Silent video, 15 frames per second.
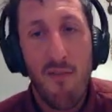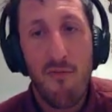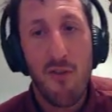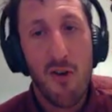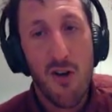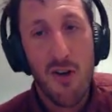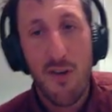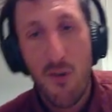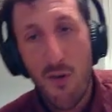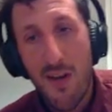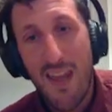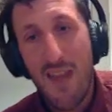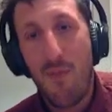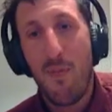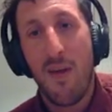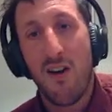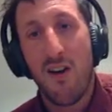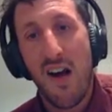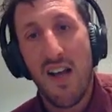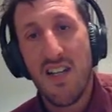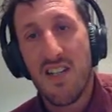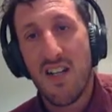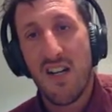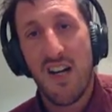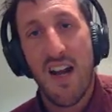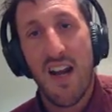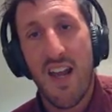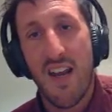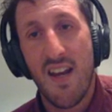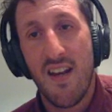forgotten who Keepy Eyes are
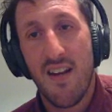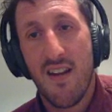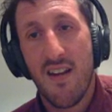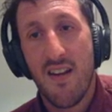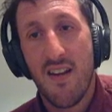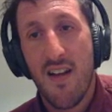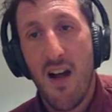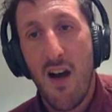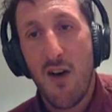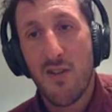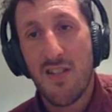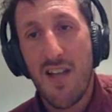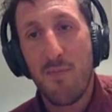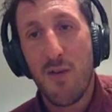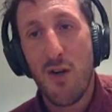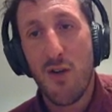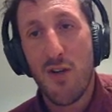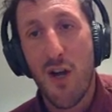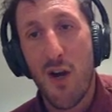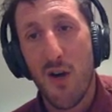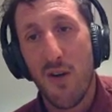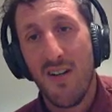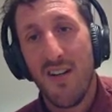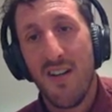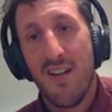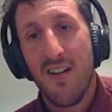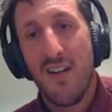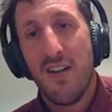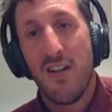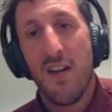again. Oh, Sam Dodo.
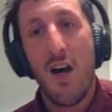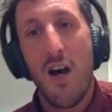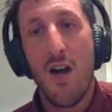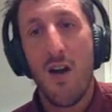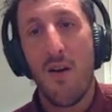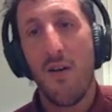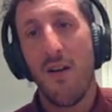No.